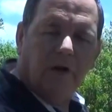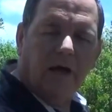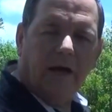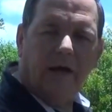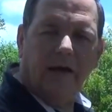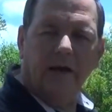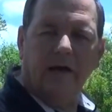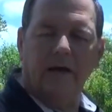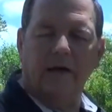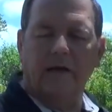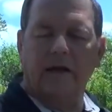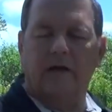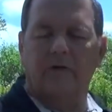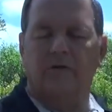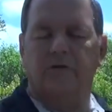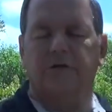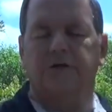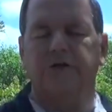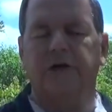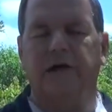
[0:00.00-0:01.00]
Landing down
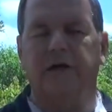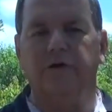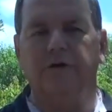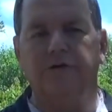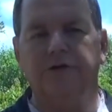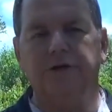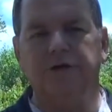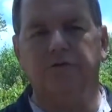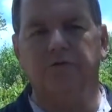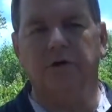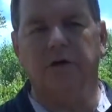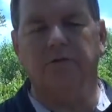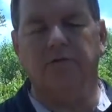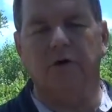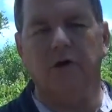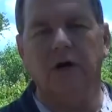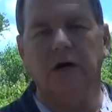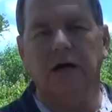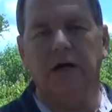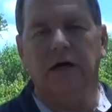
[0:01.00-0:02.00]
on the Chattahoochee
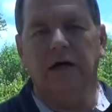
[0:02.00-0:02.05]
River.